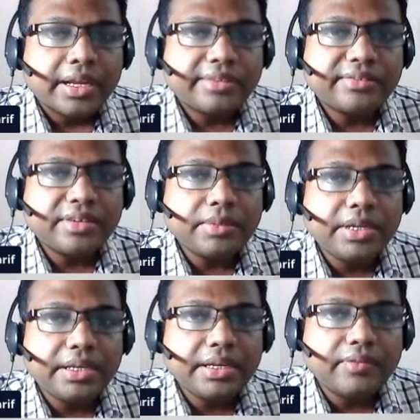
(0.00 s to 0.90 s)
Extreme
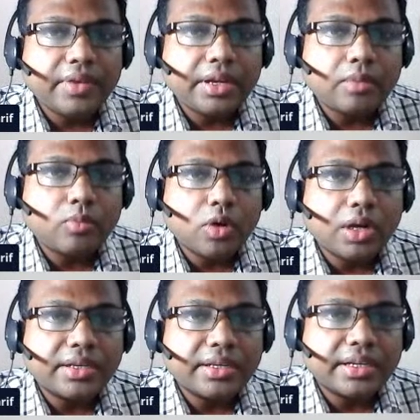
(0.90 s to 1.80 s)
heat event and
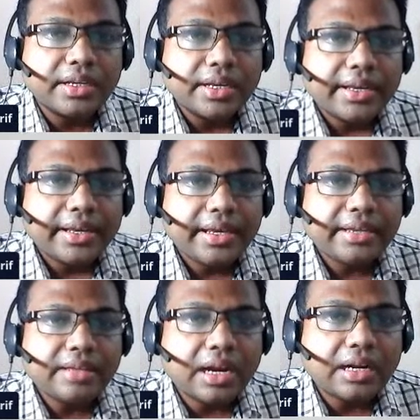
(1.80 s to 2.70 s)
mortality.
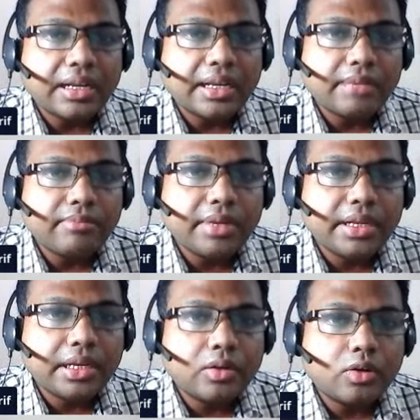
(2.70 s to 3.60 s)
Age, underlying
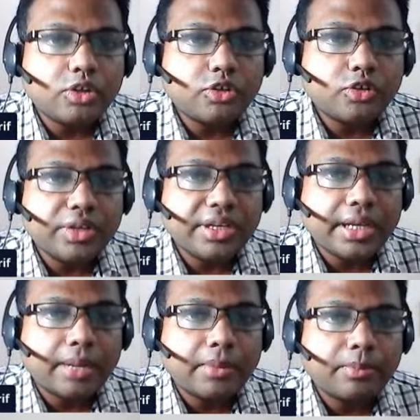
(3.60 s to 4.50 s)
medical condition,
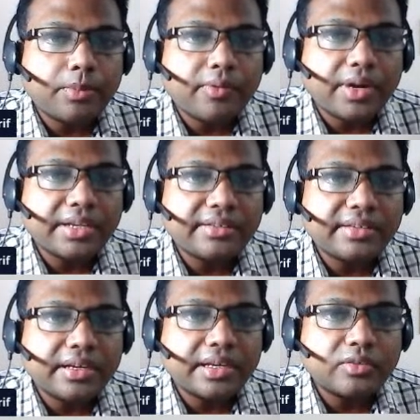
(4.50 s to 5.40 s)
income and poverty
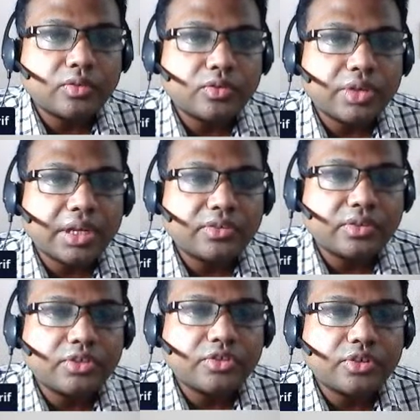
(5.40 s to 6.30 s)
status, social
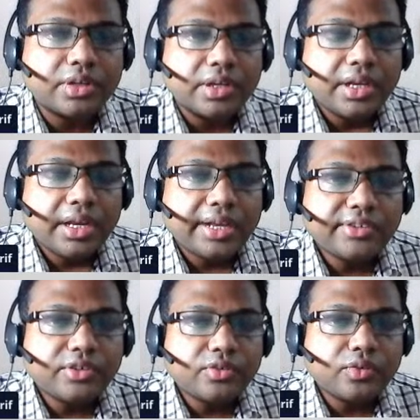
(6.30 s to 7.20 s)
isolation,
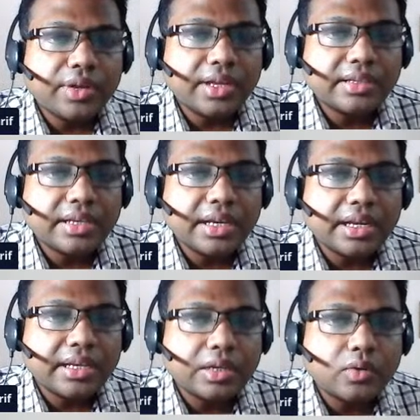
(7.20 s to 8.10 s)
access to
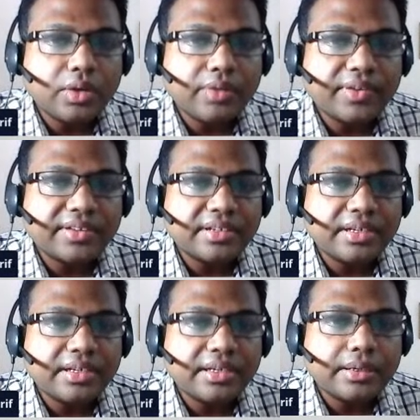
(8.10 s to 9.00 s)
healthcare and the cooling
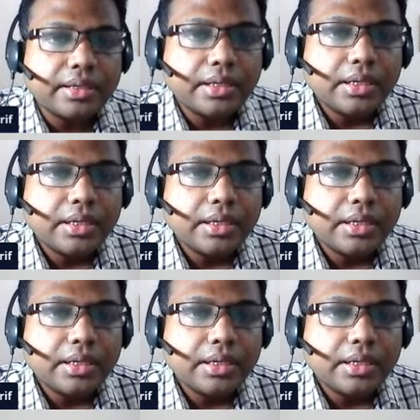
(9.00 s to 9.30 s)
facility,